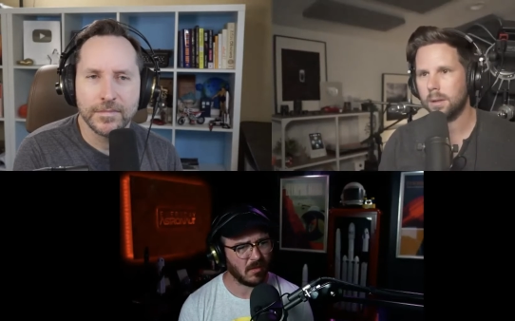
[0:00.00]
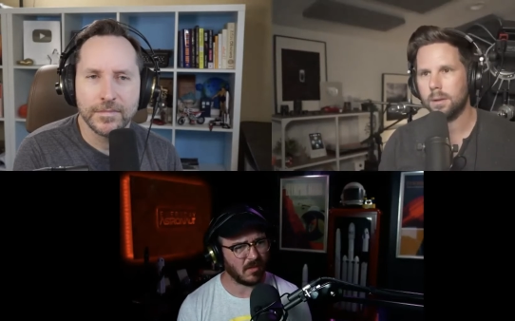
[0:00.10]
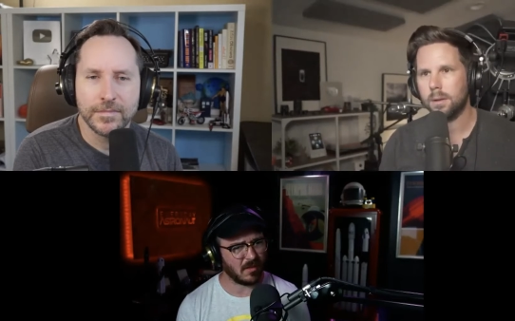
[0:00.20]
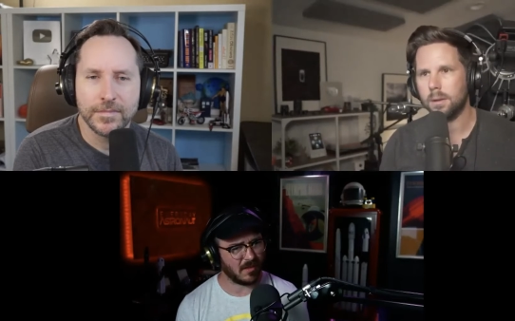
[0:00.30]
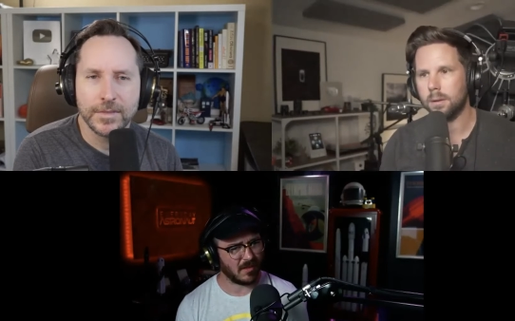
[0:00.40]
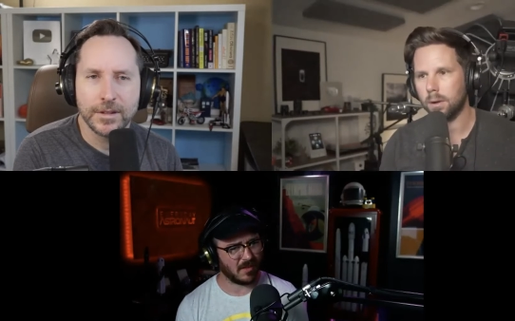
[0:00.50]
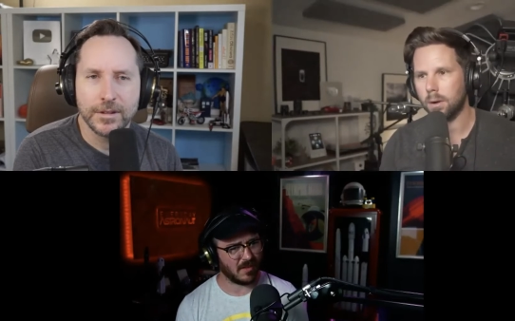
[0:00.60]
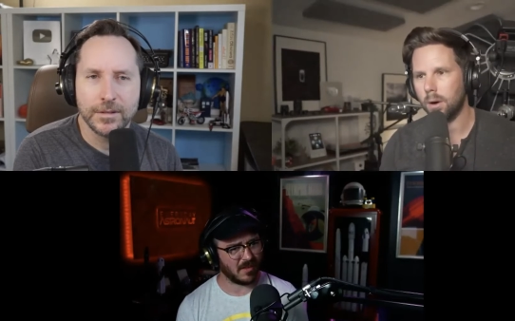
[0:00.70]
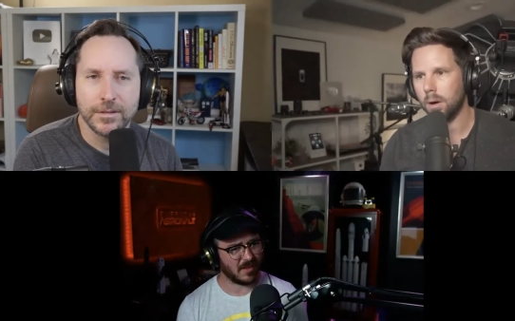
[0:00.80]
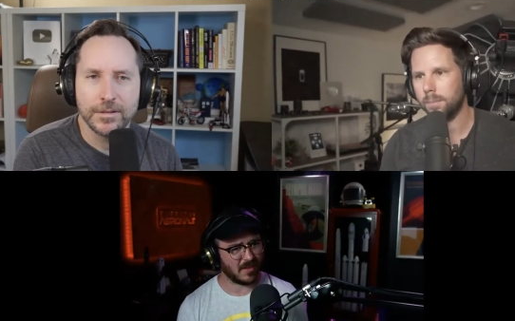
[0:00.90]
Speaker 1: their
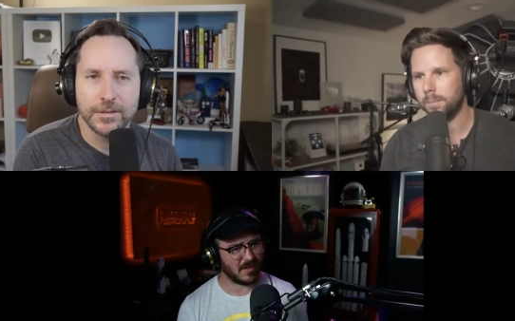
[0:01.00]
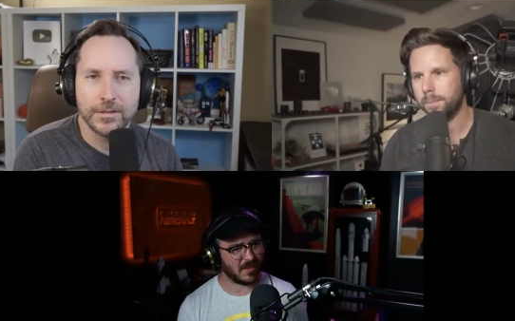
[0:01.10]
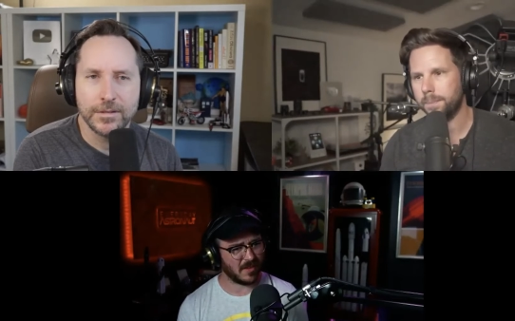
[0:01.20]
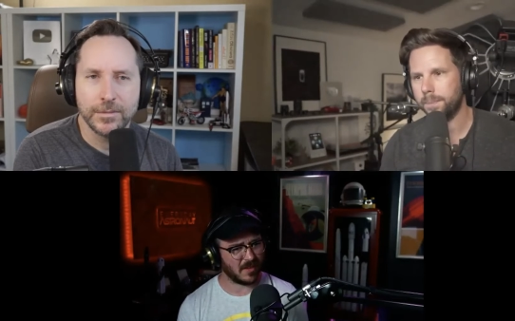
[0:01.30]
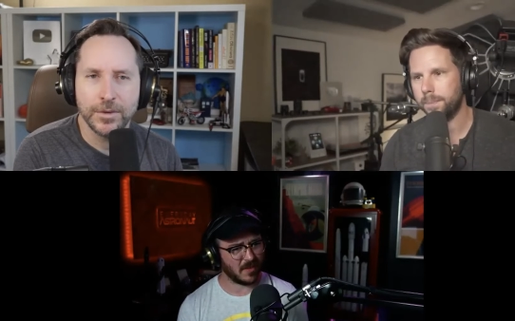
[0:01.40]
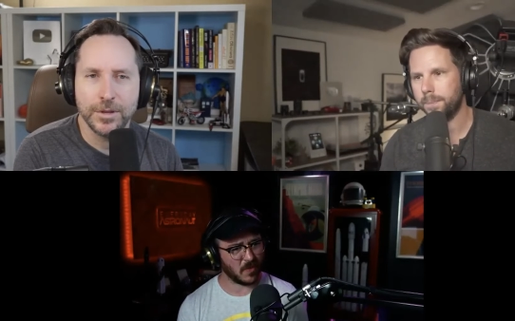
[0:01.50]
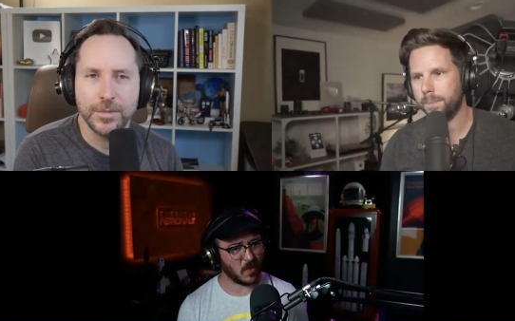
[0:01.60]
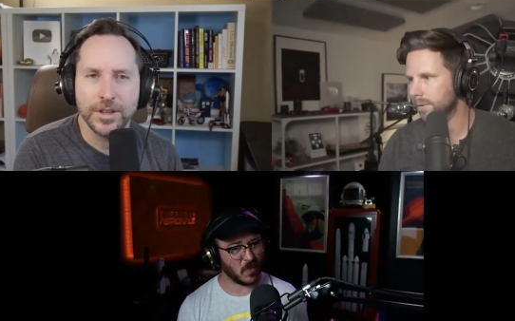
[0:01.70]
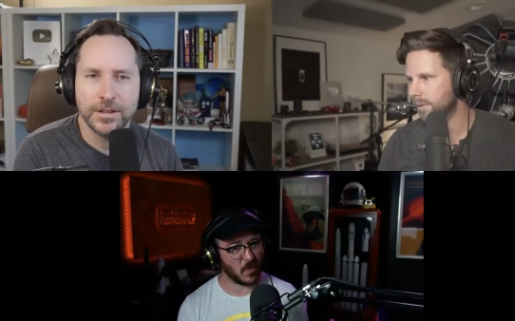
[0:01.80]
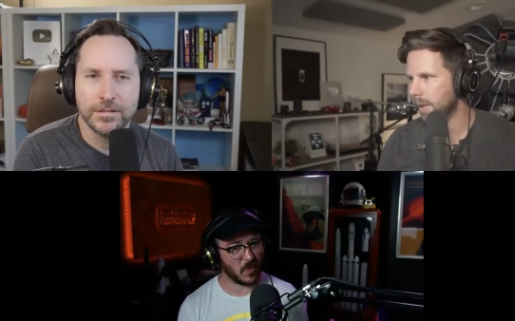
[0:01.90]
car. So
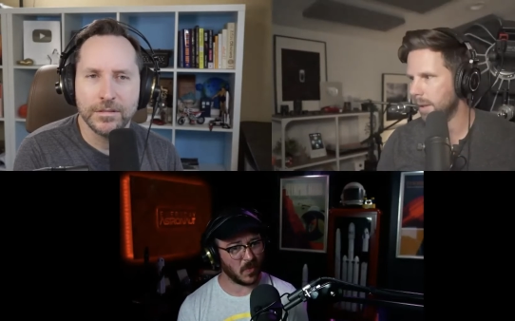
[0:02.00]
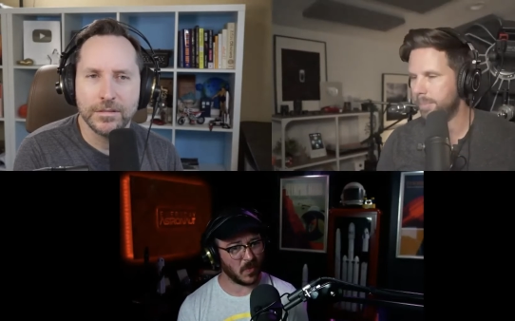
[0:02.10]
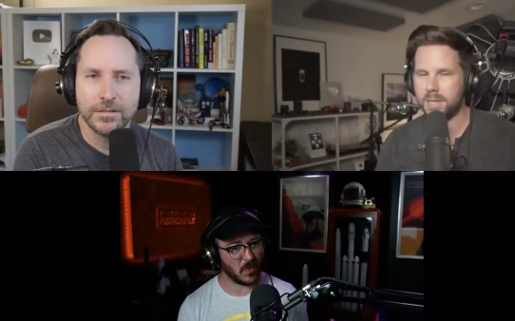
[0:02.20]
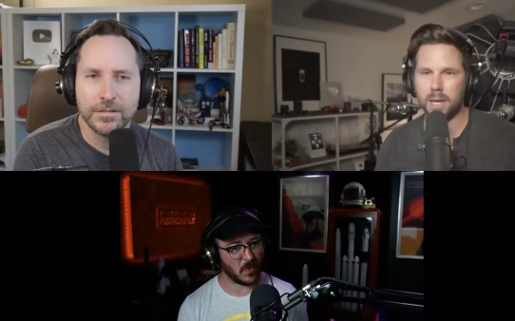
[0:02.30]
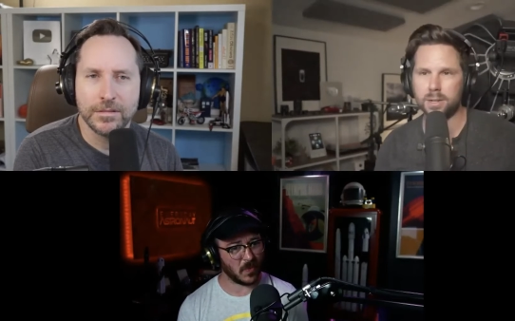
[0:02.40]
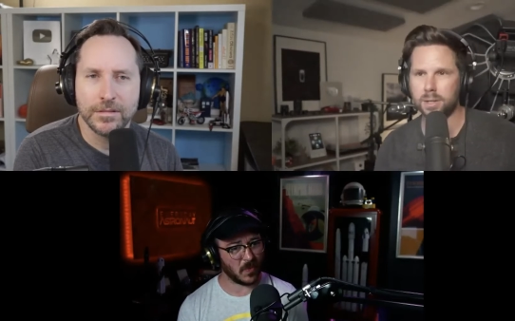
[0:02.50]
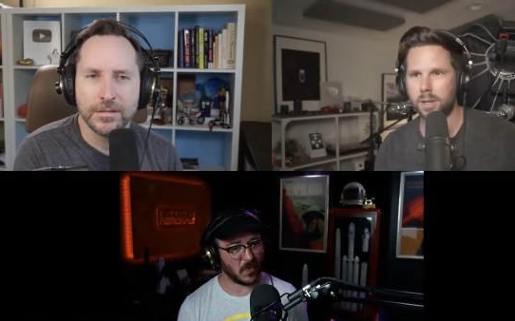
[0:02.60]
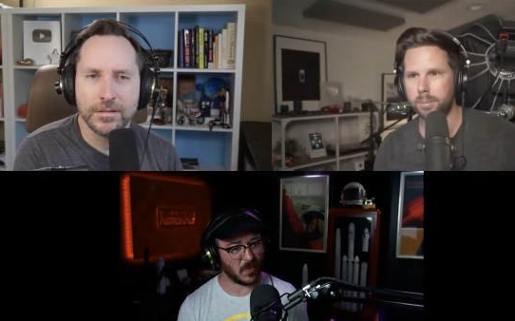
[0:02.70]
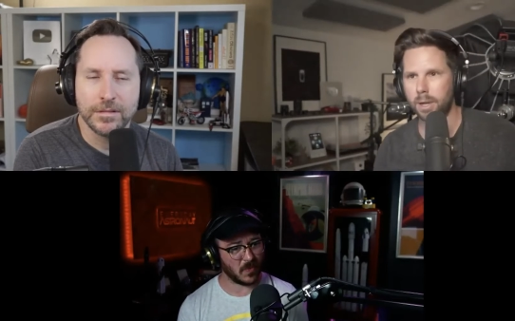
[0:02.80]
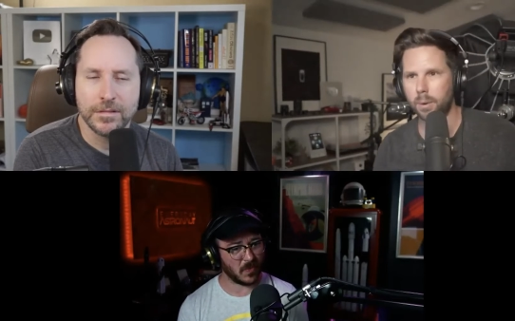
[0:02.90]
so mean? they potentially
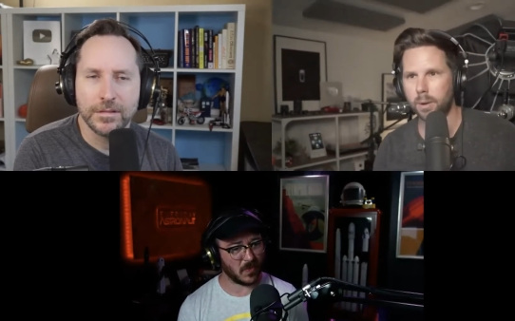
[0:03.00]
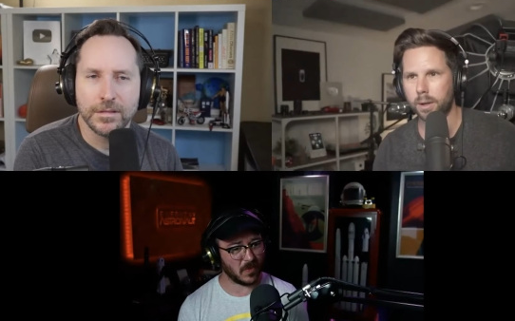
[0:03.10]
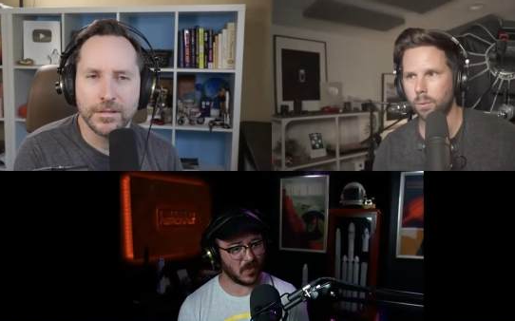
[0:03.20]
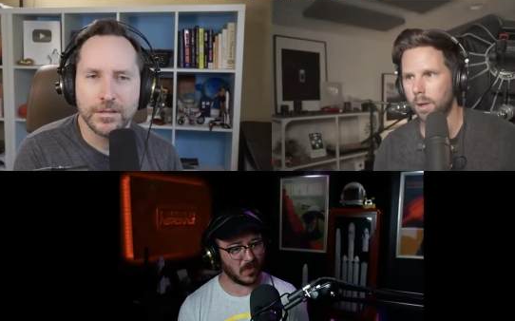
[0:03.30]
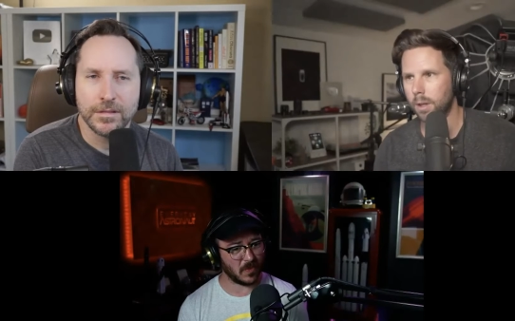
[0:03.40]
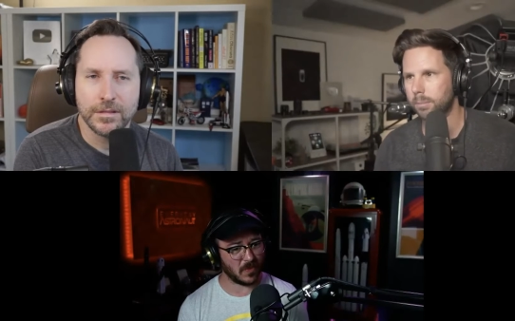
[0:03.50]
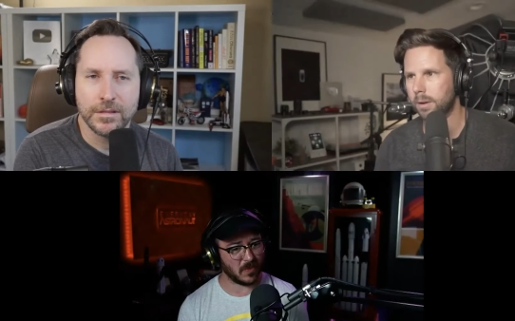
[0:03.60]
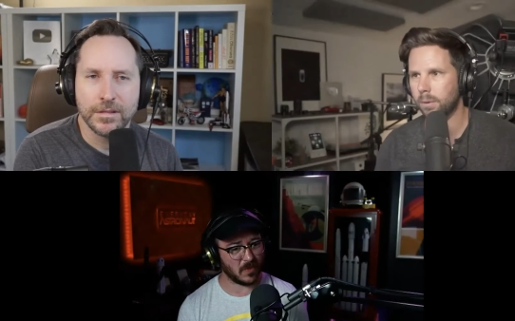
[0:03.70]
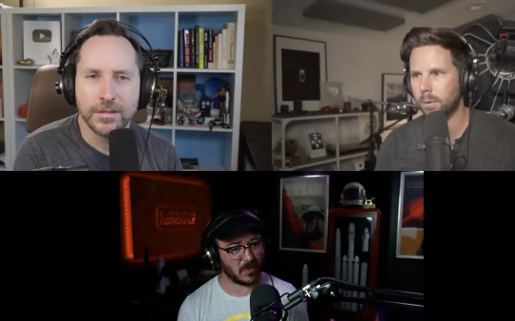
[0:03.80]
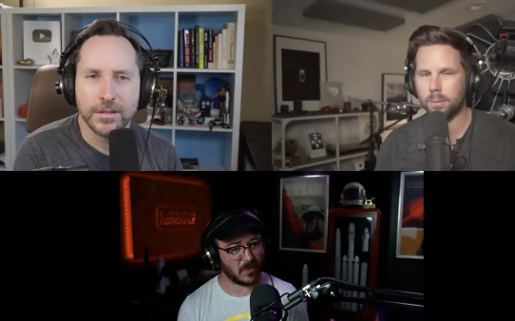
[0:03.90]
could be going well
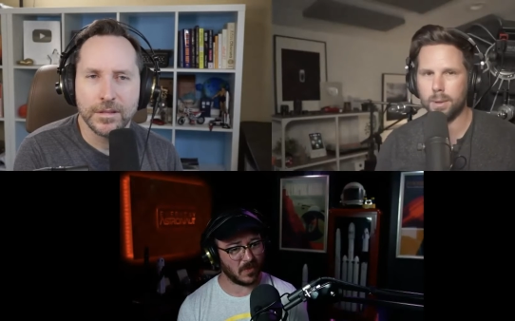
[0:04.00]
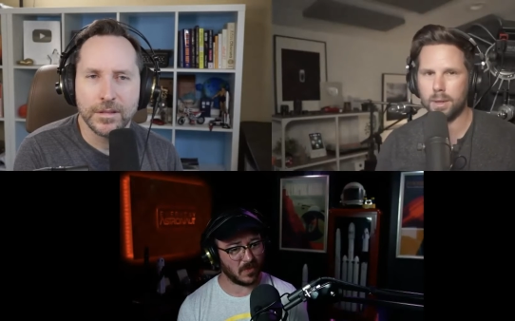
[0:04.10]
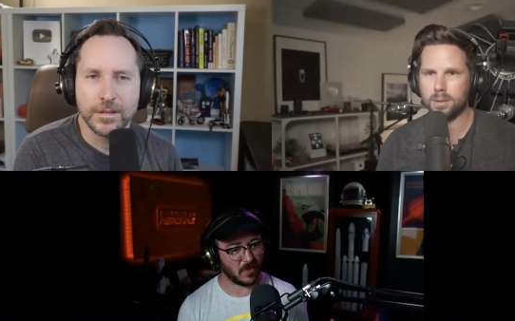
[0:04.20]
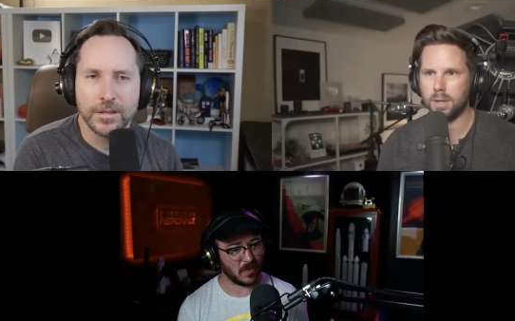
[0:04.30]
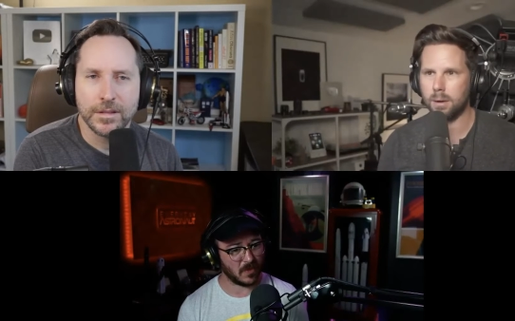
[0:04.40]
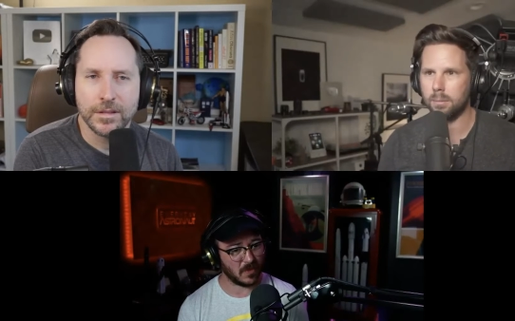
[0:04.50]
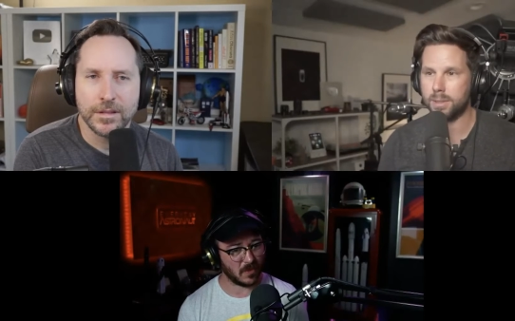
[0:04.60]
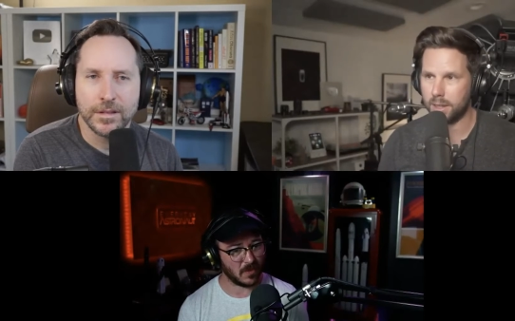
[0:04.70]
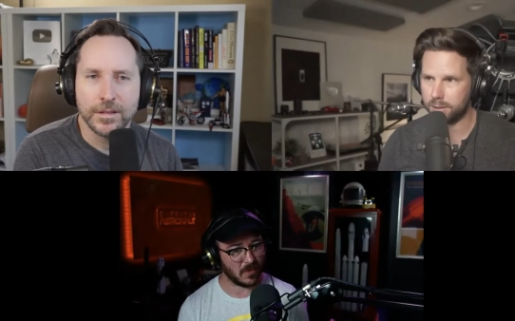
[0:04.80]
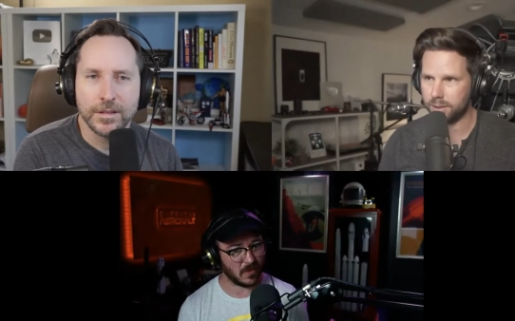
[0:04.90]
above 400 miles an hour
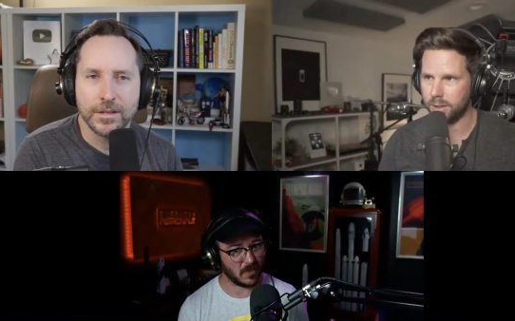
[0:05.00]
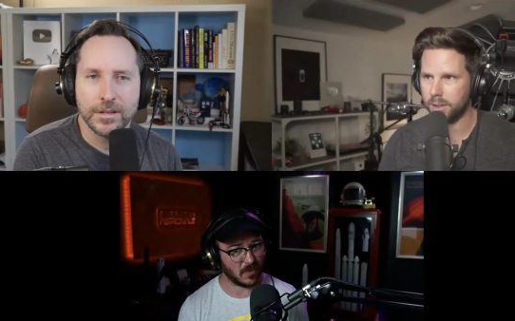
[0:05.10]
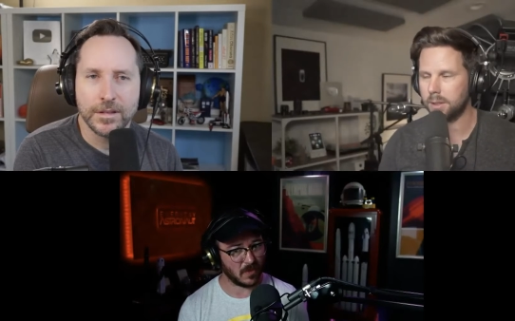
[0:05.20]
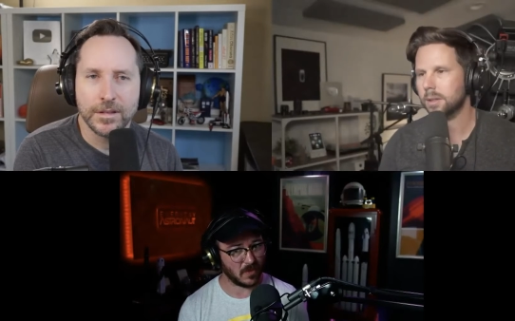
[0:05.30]
potentially.